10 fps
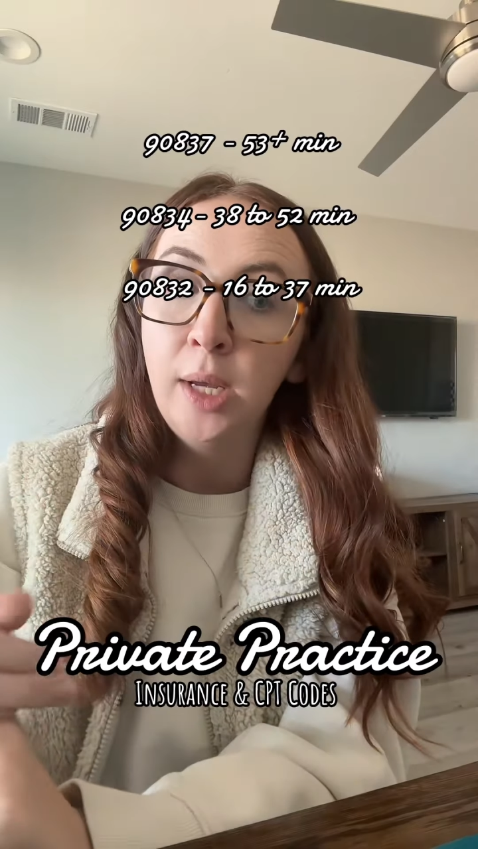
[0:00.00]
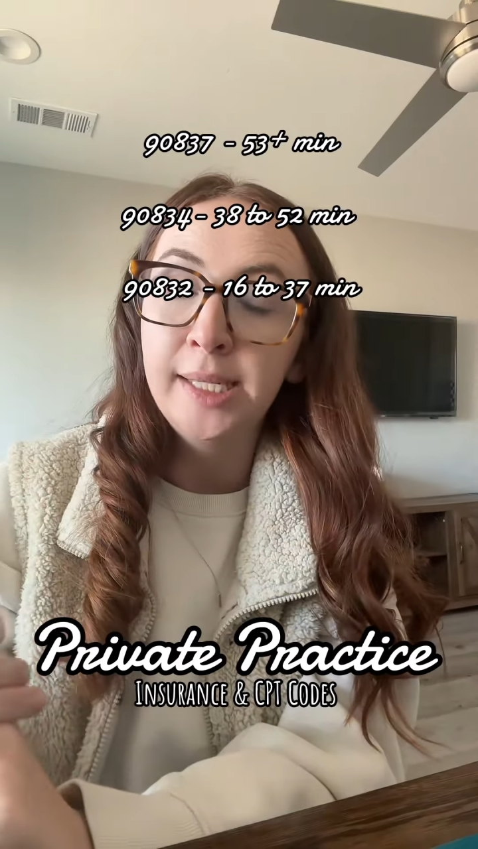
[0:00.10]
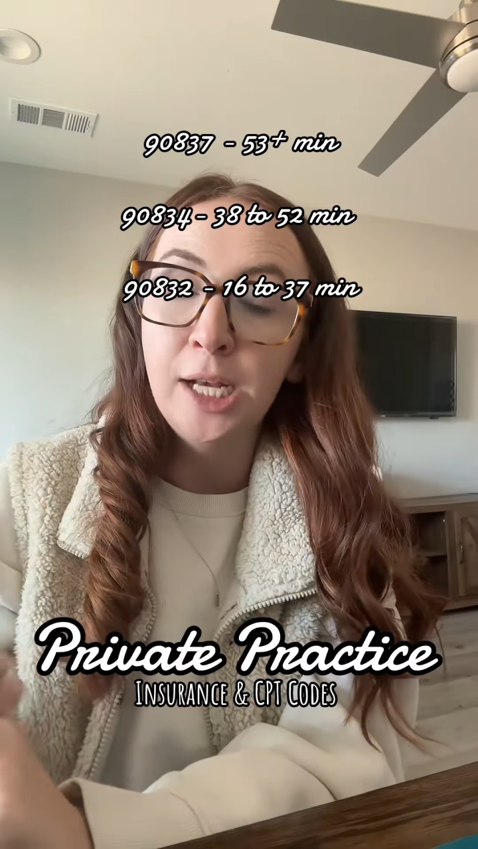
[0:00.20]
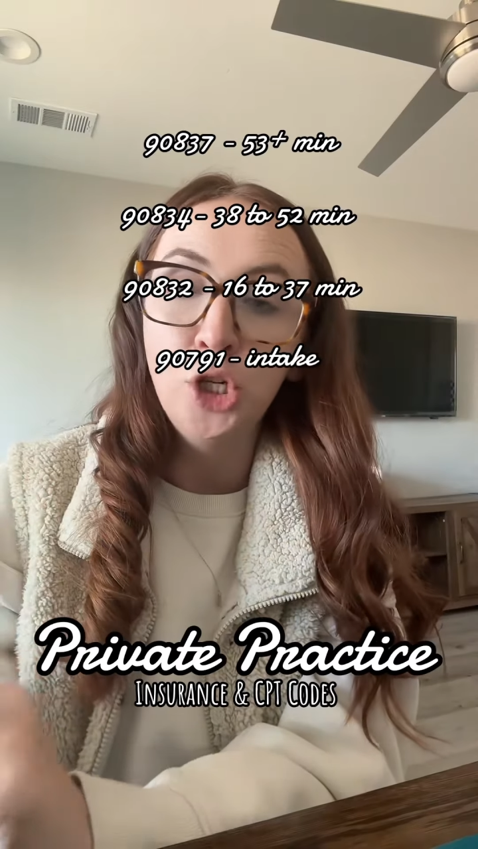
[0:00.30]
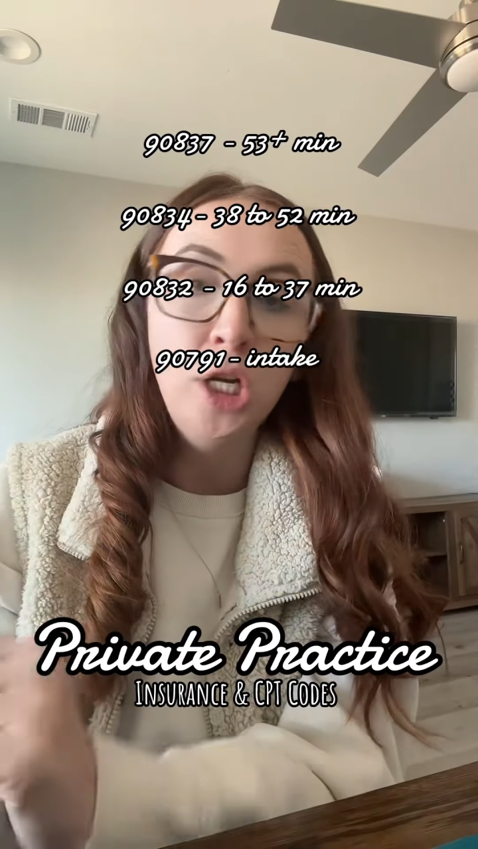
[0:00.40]

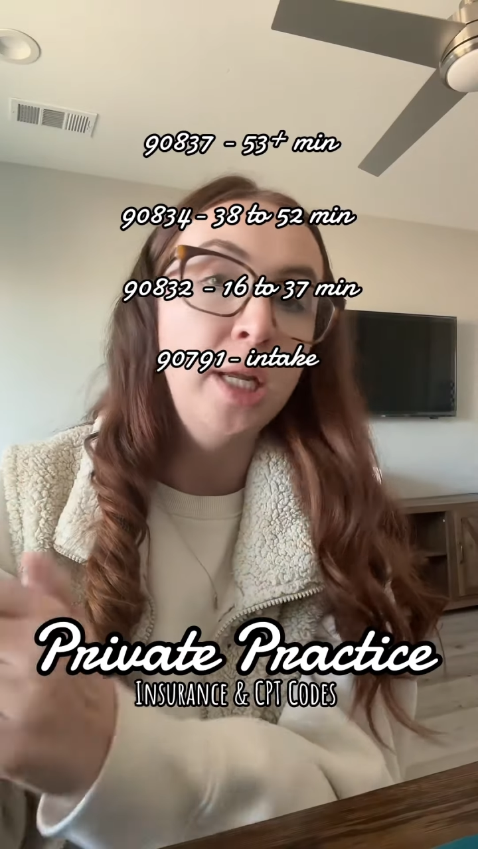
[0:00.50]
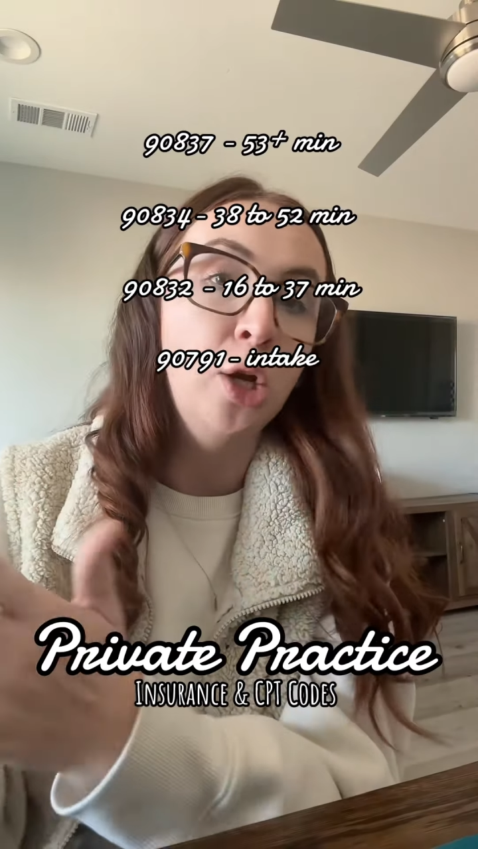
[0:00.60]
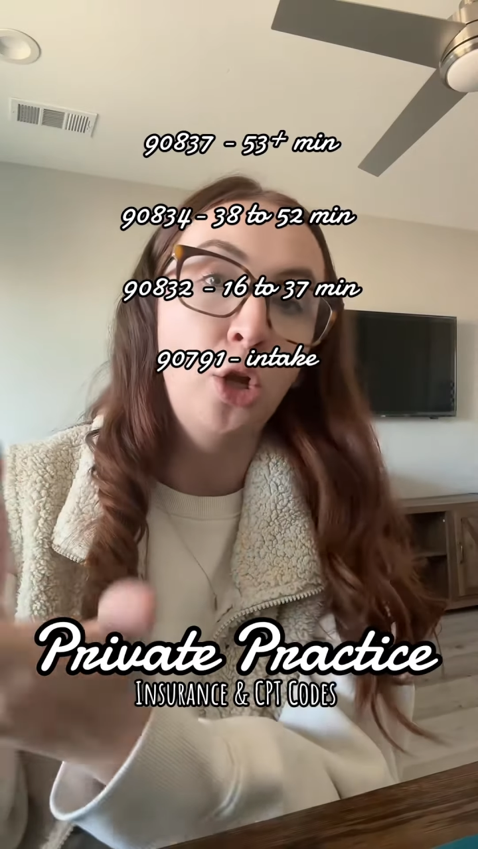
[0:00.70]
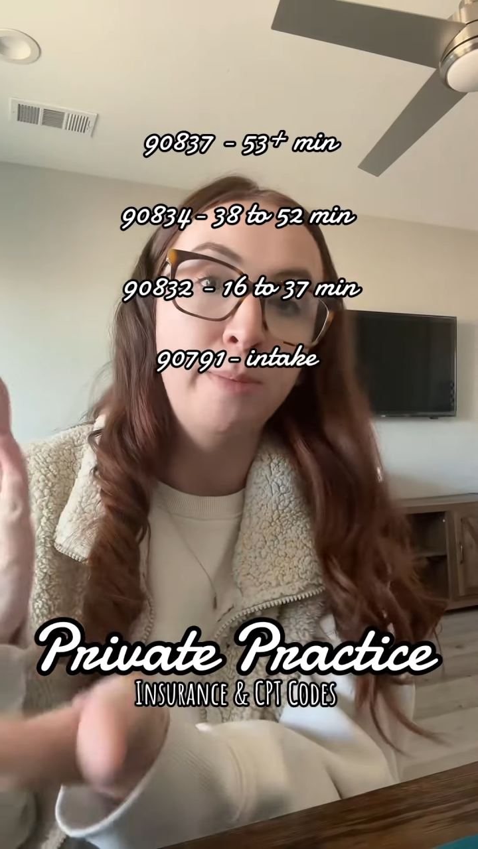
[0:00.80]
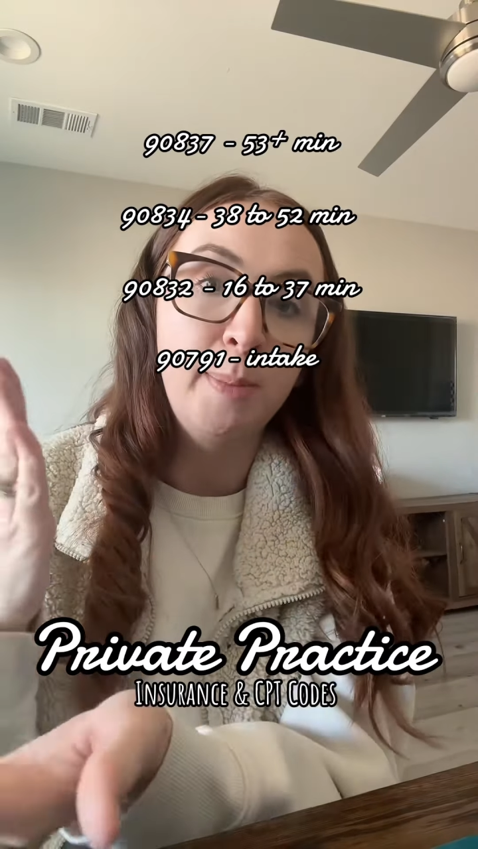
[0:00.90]
session can
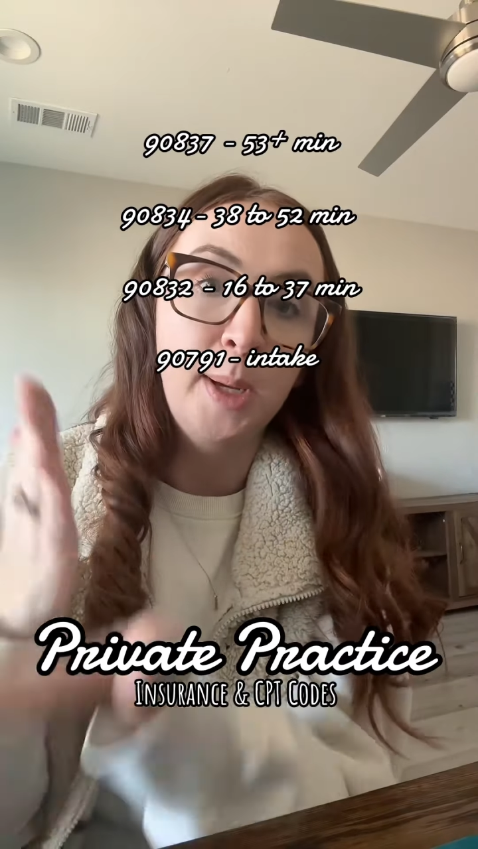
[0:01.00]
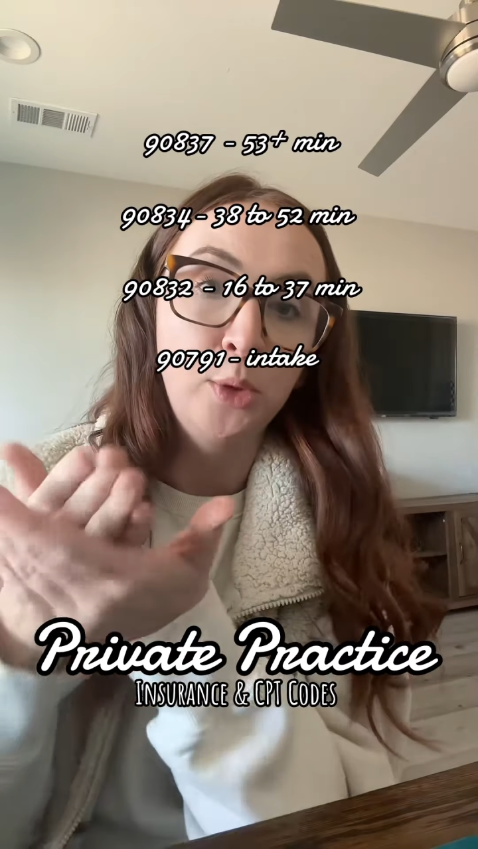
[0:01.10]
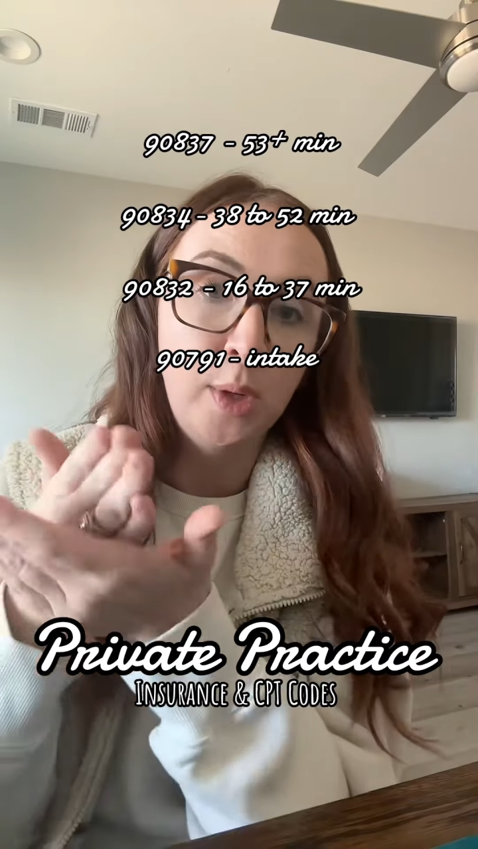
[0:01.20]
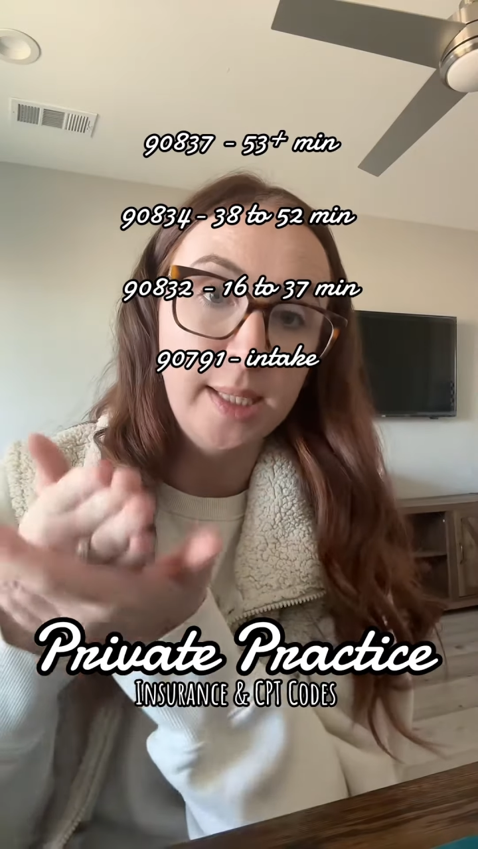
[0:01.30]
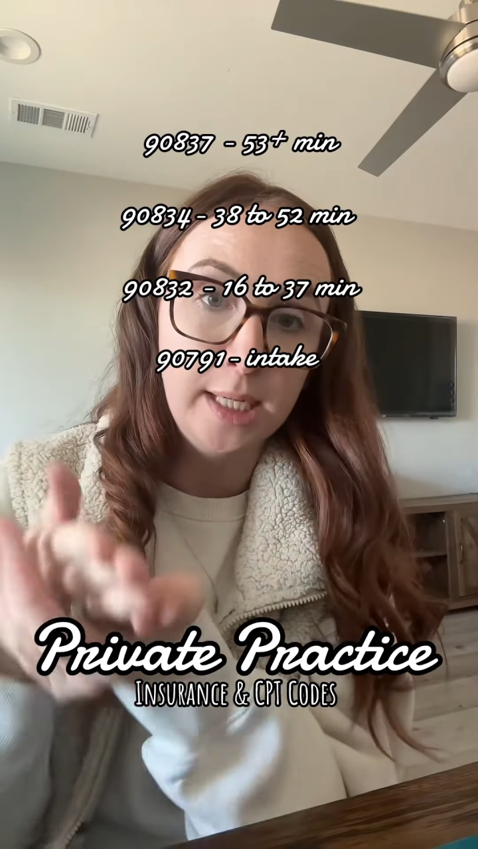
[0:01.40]
only be billed once a